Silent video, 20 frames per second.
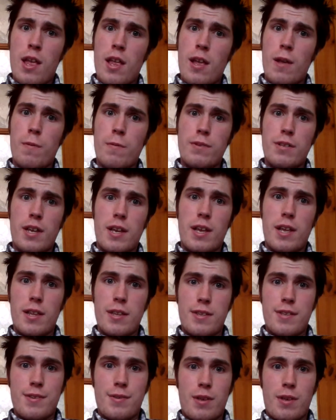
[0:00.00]
Now, take
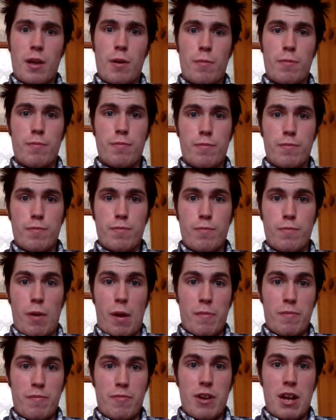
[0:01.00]
into account,
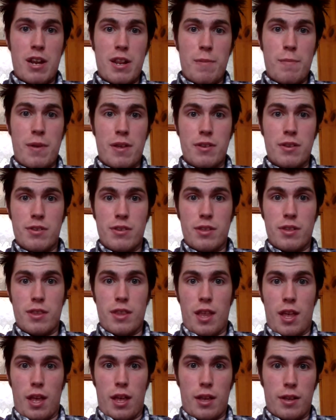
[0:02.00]
I probably mentioned
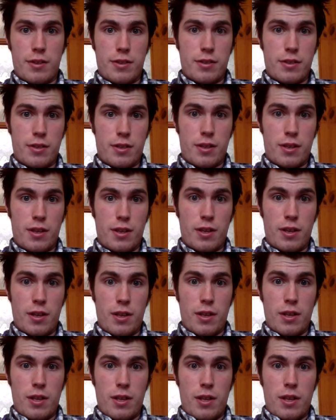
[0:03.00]
that
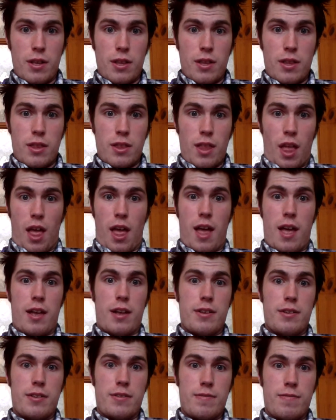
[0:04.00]
the
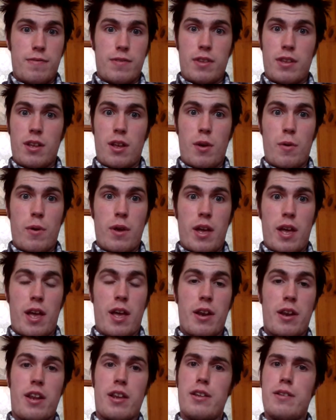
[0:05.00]
highest video I
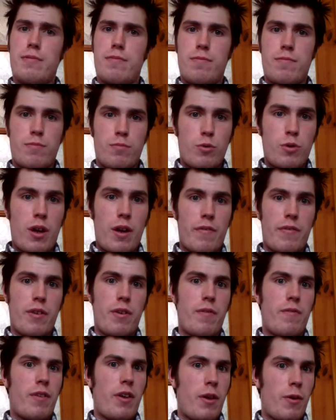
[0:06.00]
had quite a
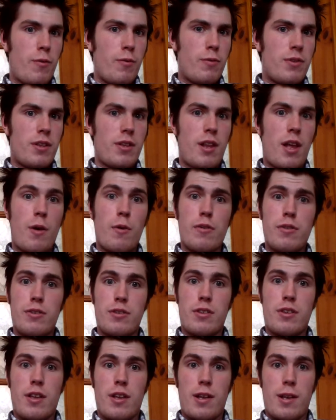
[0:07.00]
few views, and that
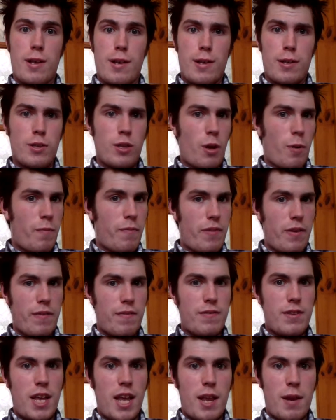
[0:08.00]
was top
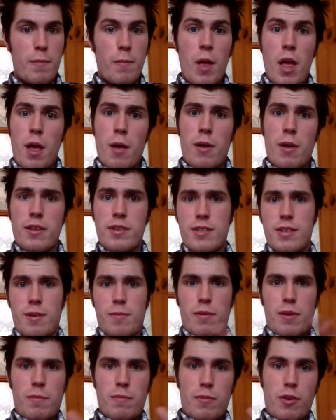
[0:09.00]
15.
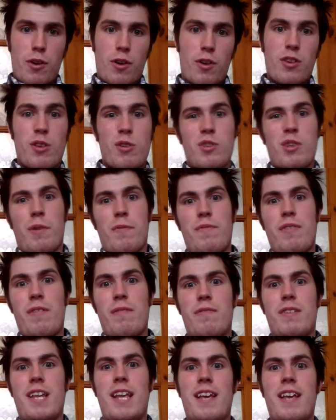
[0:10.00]
Instead, I'm not going to do top
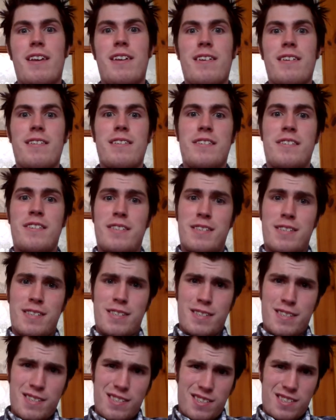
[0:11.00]
15
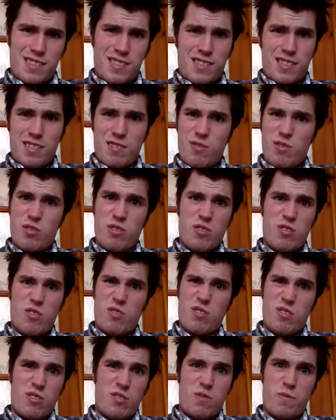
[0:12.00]
because it's
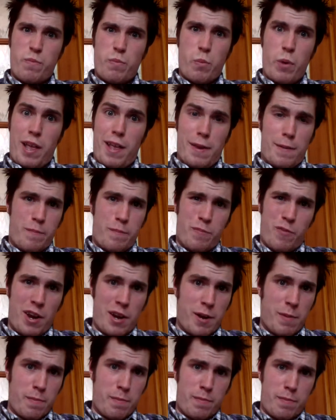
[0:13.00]
a weird
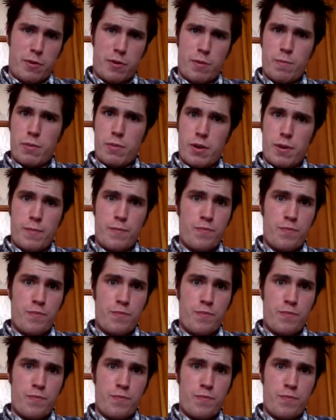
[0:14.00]
random number.